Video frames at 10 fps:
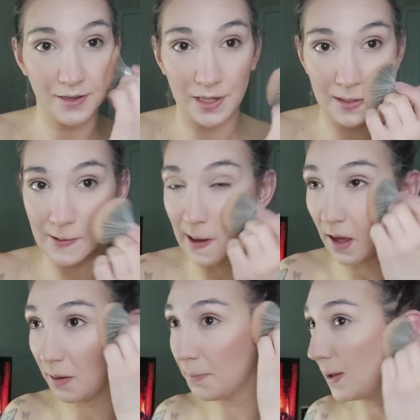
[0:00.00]
you can
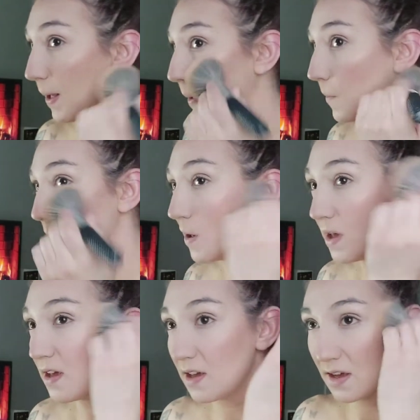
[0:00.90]
tell, but
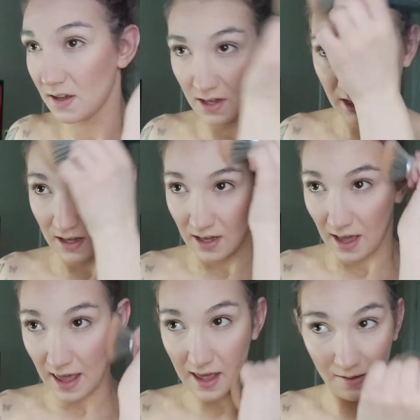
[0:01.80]

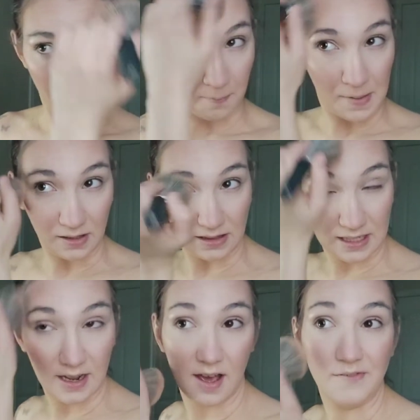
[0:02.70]
it
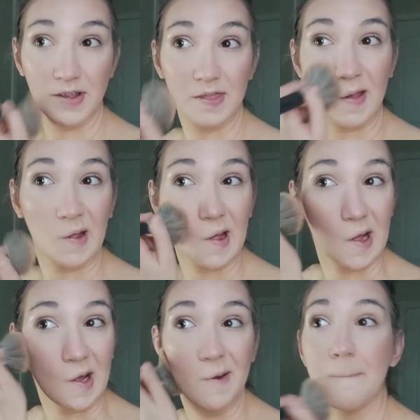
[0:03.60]
melted everything
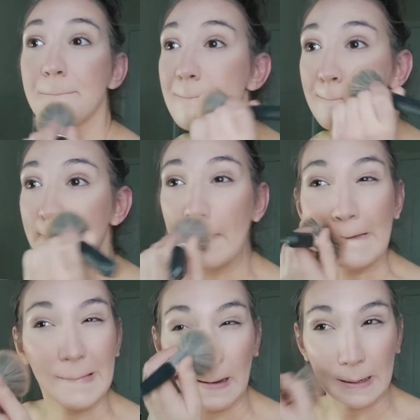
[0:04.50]
in. So
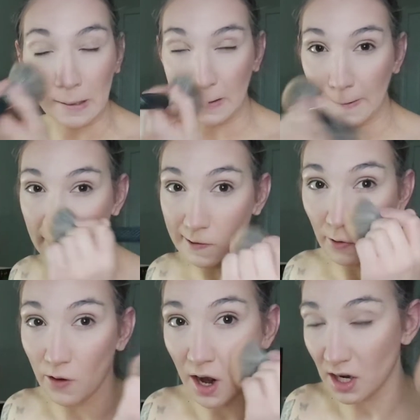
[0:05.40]
it doesn't look
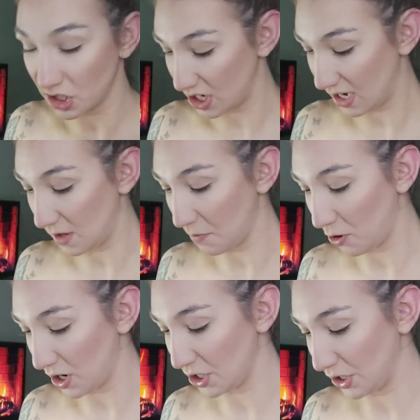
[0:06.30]
so harsh
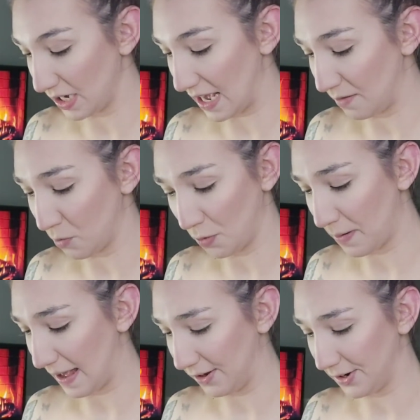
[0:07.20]
anymore. You can add more
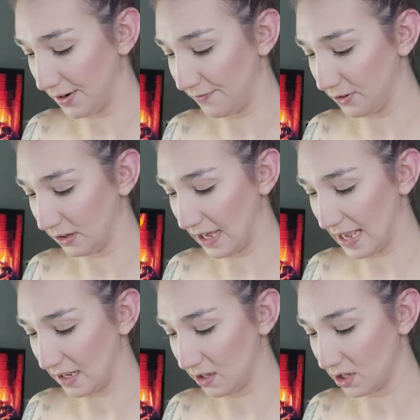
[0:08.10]
powder if you
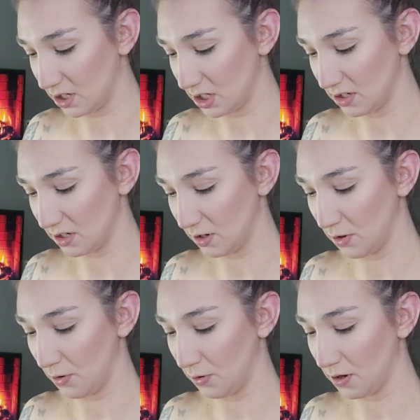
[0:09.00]
like, just
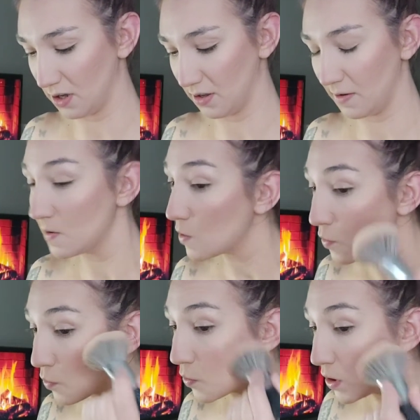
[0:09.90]
to
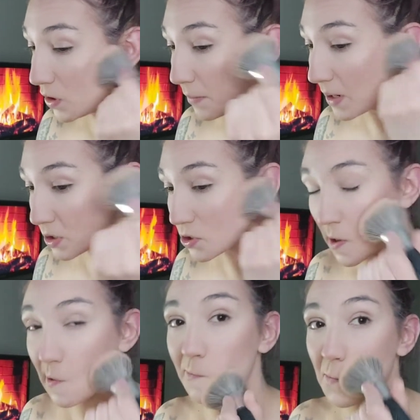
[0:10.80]
really make
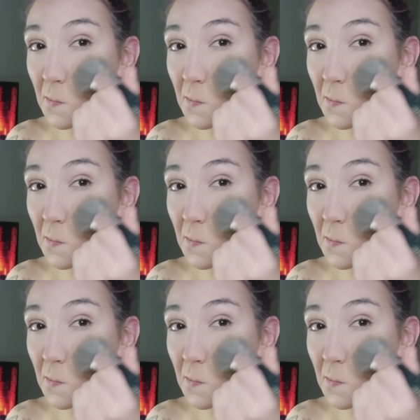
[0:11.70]
sure